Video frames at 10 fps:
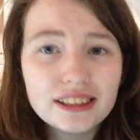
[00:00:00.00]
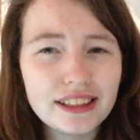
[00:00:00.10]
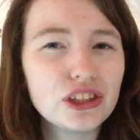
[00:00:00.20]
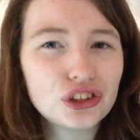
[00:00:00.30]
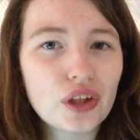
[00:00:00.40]
to
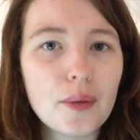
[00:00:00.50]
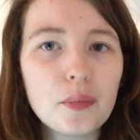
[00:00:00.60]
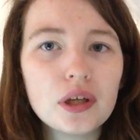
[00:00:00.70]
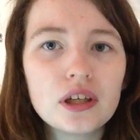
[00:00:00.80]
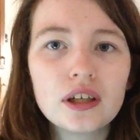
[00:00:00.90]
teach
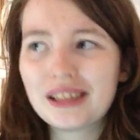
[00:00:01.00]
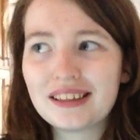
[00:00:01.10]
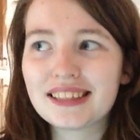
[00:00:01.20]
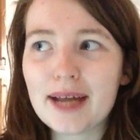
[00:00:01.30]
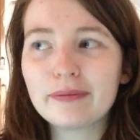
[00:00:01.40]
them. But at
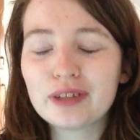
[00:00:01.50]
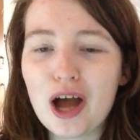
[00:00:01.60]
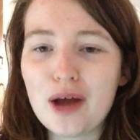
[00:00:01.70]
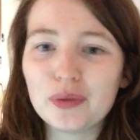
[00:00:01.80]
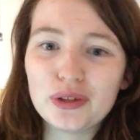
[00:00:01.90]
the same time,